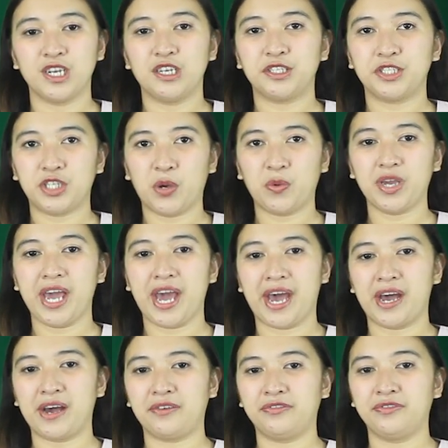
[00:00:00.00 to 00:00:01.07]
So we
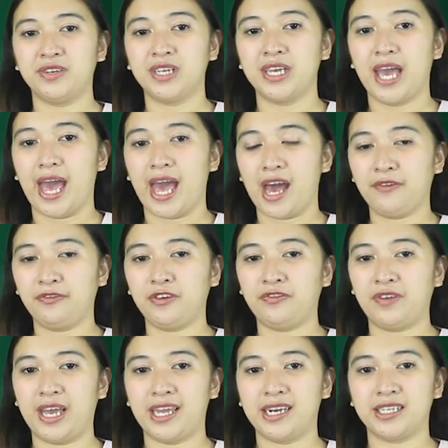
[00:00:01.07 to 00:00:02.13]
have f of
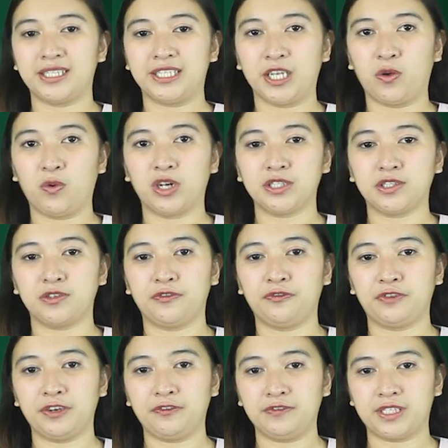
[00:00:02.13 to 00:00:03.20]
n is equal to
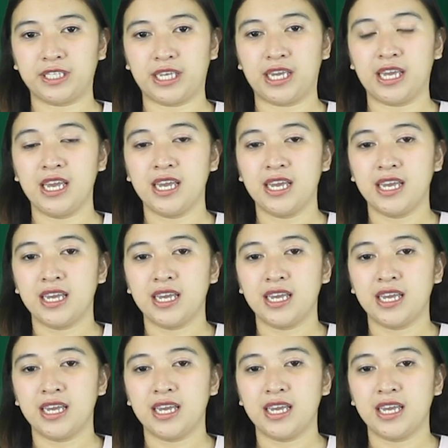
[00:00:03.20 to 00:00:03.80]
50